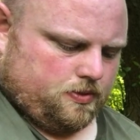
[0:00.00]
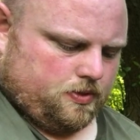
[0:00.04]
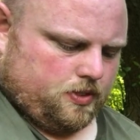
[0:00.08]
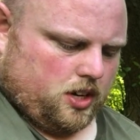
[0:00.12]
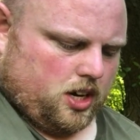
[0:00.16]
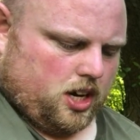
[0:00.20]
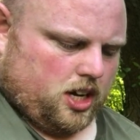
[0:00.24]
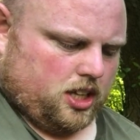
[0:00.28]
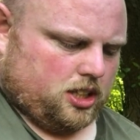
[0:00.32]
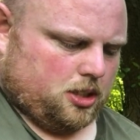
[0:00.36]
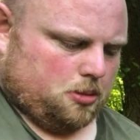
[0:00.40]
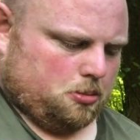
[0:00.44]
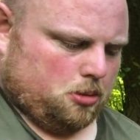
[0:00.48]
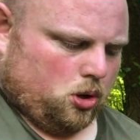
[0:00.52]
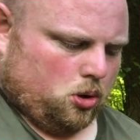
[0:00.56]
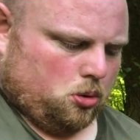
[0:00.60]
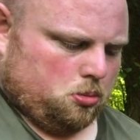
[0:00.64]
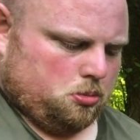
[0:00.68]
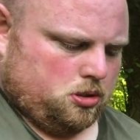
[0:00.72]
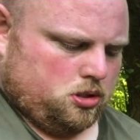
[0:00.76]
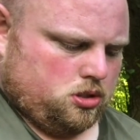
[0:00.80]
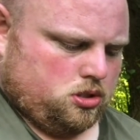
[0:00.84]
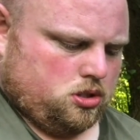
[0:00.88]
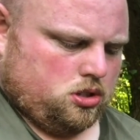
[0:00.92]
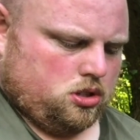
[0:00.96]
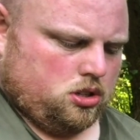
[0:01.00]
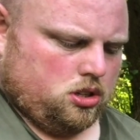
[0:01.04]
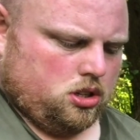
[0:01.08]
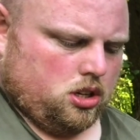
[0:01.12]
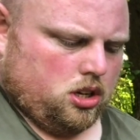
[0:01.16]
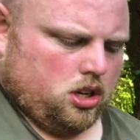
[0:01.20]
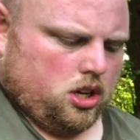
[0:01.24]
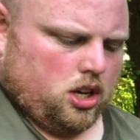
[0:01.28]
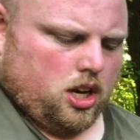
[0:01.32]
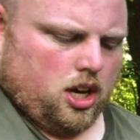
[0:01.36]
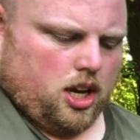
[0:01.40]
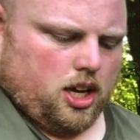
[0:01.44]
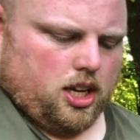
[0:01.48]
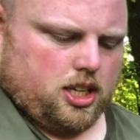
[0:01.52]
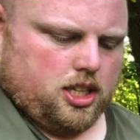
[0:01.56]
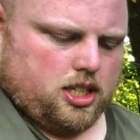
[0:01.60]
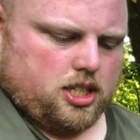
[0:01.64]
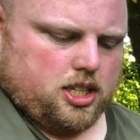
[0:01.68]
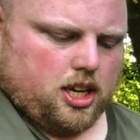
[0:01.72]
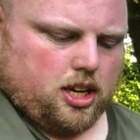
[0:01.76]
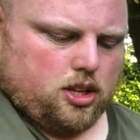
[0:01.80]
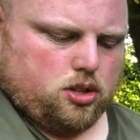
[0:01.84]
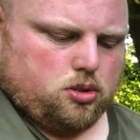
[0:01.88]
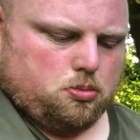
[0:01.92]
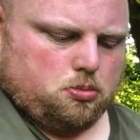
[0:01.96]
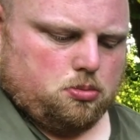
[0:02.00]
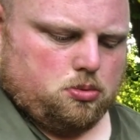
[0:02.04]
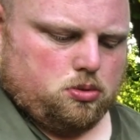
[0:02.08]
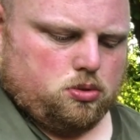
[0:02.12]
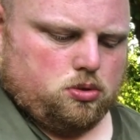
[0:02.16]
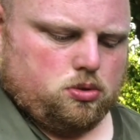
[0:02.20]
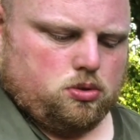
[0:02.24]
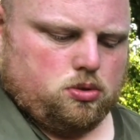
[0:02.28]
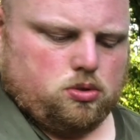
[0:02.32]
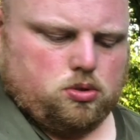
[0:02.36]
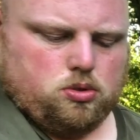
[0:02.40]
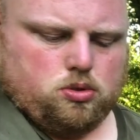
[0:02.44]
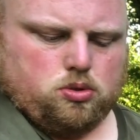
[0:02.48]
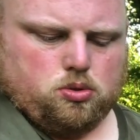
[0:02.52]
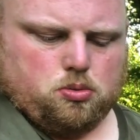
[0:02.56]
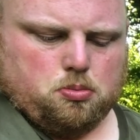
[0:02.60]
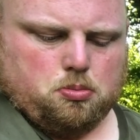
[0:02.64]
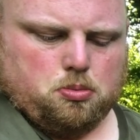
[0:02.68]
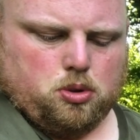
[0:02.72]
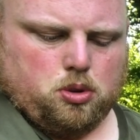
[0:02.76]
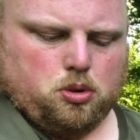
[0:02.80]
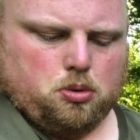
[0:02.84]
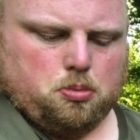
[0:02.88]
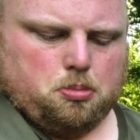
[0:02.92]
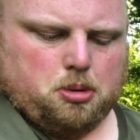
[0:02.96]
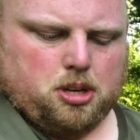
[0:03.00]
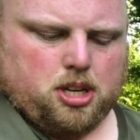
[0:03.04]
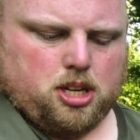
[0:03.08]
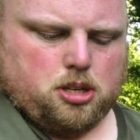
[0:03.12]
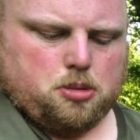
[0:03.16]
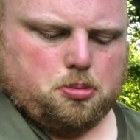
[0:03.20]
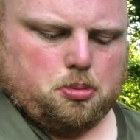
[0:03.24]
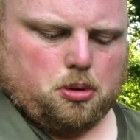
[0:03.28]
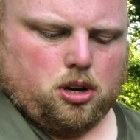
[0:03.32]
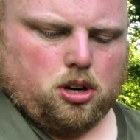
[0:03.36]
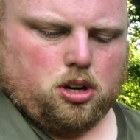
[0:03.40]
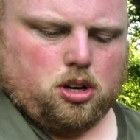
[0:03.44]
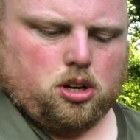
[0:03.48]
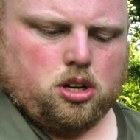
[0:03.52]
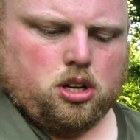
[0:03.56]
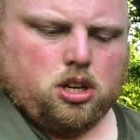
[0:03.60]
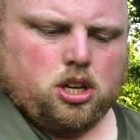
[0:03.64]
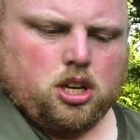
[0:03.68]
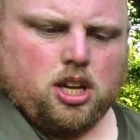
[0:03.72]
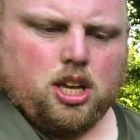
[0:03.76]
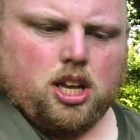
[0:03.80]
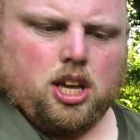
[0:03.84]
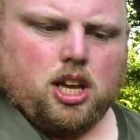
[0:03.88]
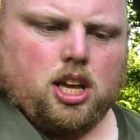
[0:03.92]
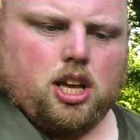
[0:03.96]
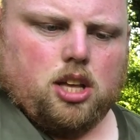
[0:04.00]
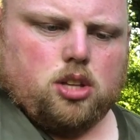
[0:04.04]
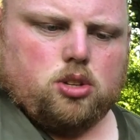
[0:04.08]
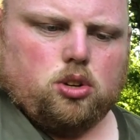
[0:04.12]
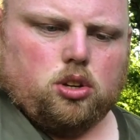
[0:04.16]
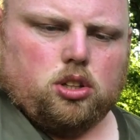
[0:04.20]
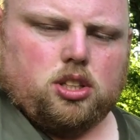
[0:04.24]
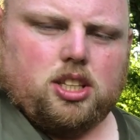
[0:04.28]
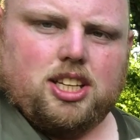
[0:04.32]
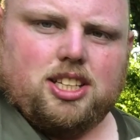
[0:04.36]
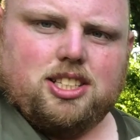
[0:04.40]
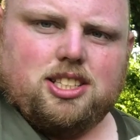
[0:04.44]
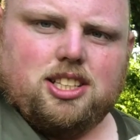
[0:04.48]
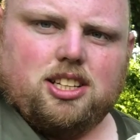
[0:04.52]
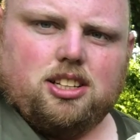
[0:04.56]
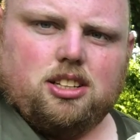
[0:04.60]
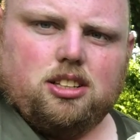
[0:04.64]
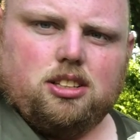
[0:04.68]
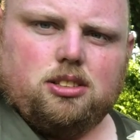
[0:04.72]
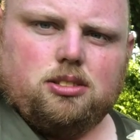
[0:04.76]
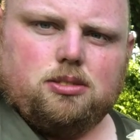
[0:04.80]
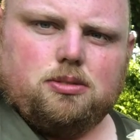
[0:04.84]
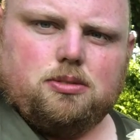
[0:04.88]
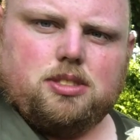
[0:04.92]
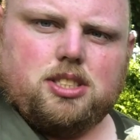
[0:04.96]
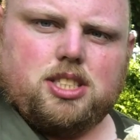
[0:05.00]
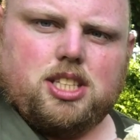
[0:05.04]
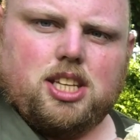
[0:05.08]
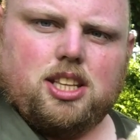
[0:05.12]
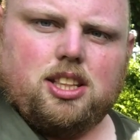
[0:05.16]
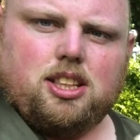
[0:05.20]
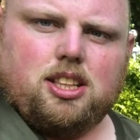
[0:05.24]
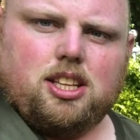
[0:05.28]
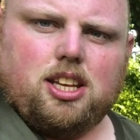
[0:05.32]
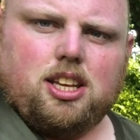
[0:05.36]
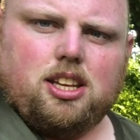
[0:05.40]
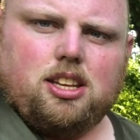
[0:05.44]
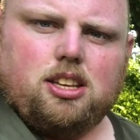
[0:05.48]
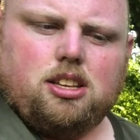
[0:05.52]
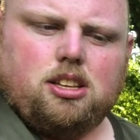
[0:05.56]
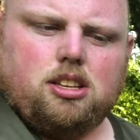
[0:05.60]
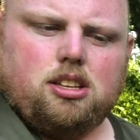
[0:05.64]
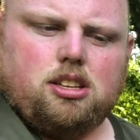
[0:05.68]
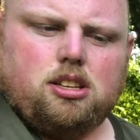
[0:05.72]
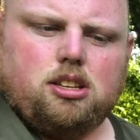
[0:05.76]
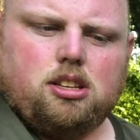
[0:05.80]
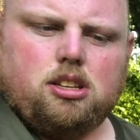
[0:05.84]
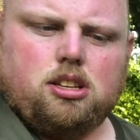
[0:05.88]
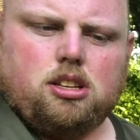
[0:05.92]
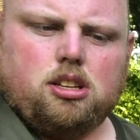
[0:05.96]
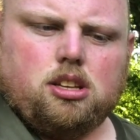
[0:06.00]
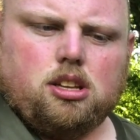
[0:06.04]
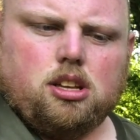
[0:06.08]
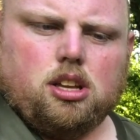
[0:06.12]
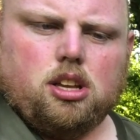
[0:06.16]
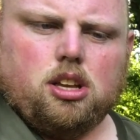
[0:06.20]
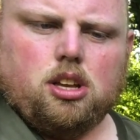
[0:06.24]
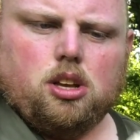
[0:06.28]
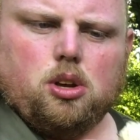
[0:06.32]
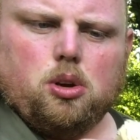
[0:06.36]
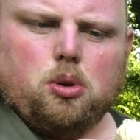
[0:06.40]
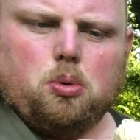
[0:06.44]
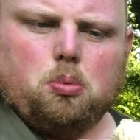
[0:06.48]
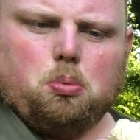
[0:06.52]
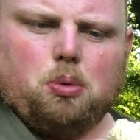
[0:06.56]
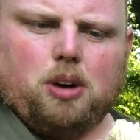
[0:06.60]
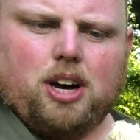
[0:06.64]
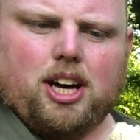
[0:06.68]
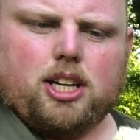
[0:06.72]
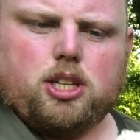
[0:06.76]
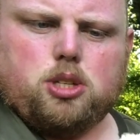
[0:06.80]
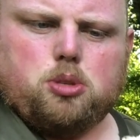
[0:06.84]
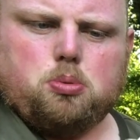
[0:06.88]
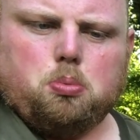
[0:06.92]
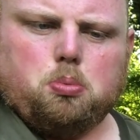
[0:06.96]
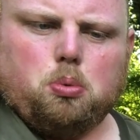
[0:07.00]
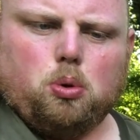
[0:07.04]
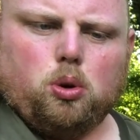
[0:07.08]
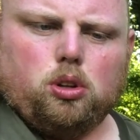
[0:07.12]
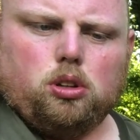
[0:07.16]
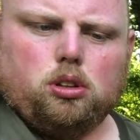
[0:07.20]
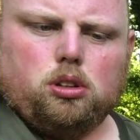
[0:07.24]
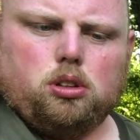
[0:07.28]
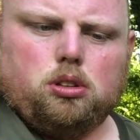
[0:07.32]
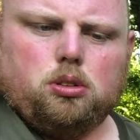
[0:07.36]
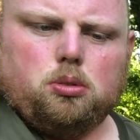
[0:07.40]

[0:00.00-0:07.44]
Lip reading: at the moment, I need to get some new birch bark. It's got these little tinder waxwood.